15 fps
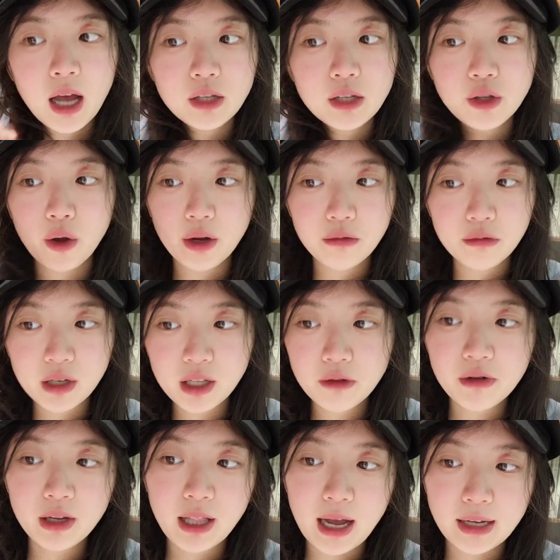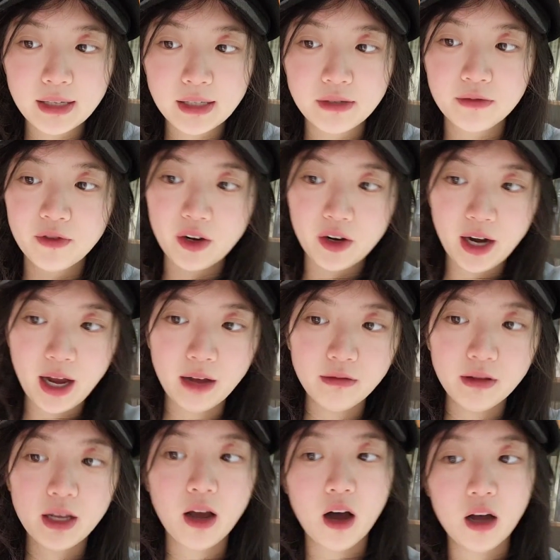So it really relies very
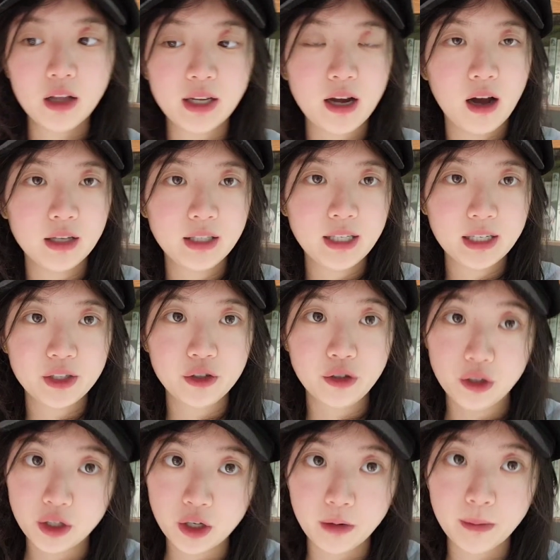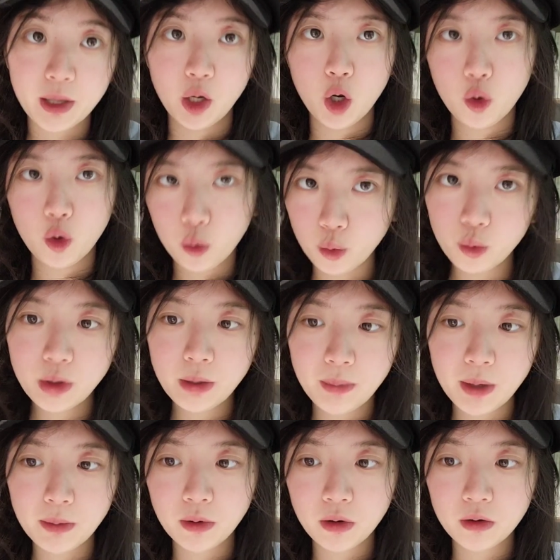heavily on the context to determine who the
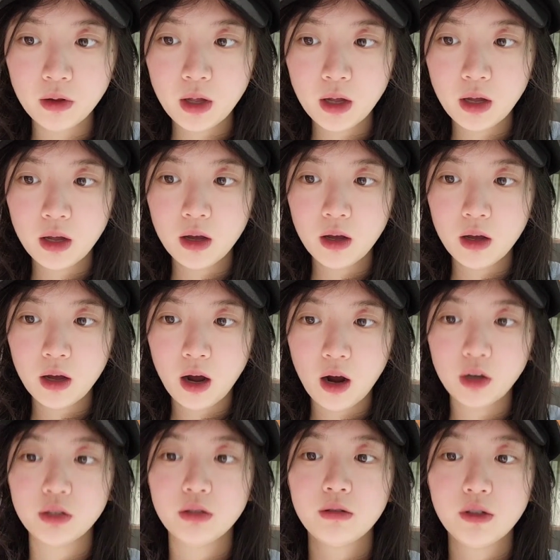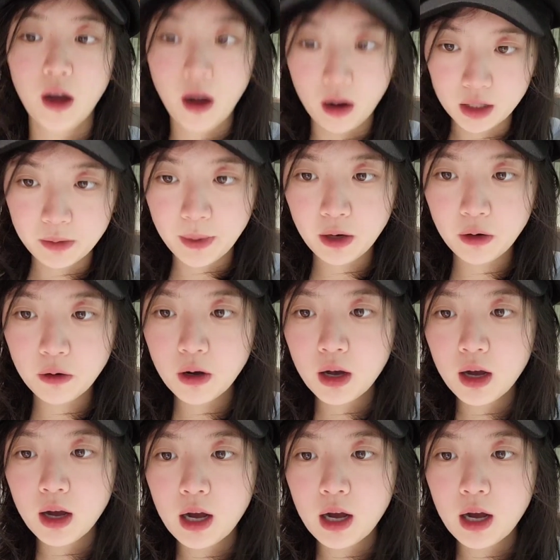people are talked about.